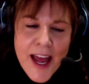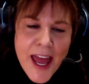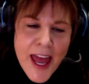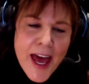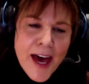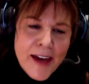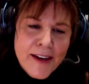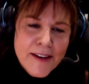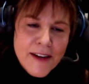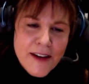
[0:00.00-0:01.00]

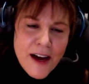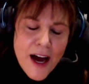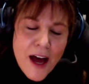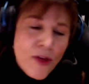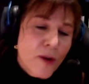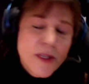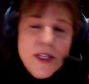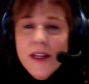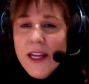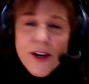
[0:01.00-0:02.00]
And I thought it was
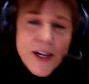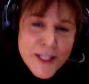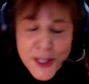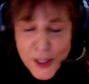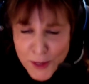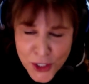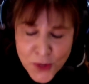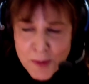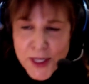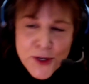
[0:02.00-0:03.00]
hilarious that they were
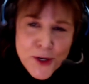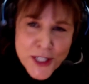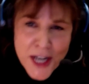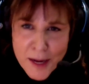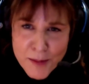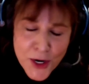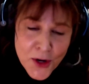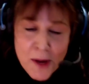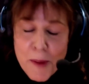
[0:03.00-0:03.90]
showing me a New York Times article.